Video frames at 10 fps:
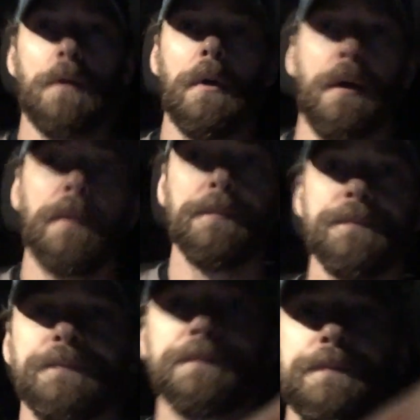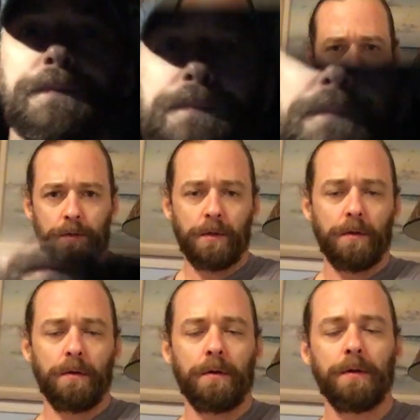Alright.
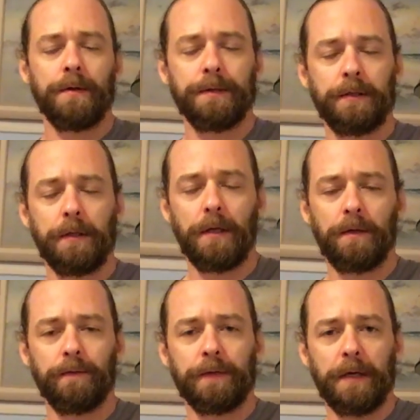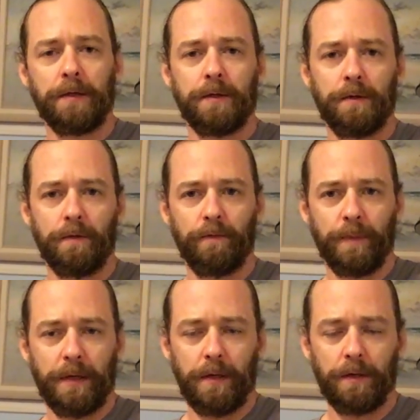So, this is the end of day 2 of
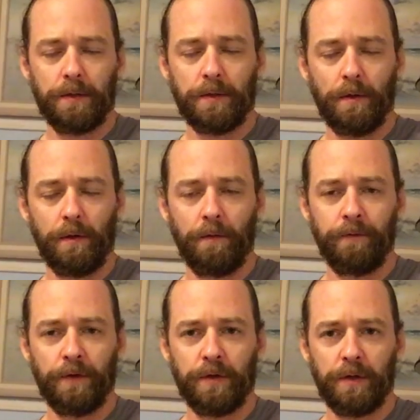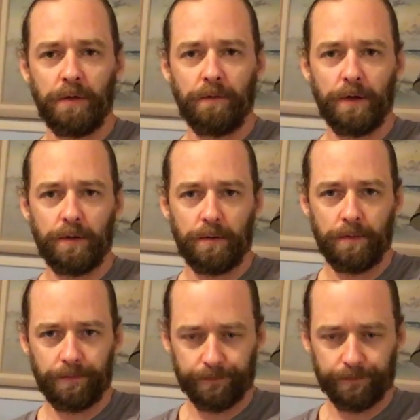my solo fishing adventure.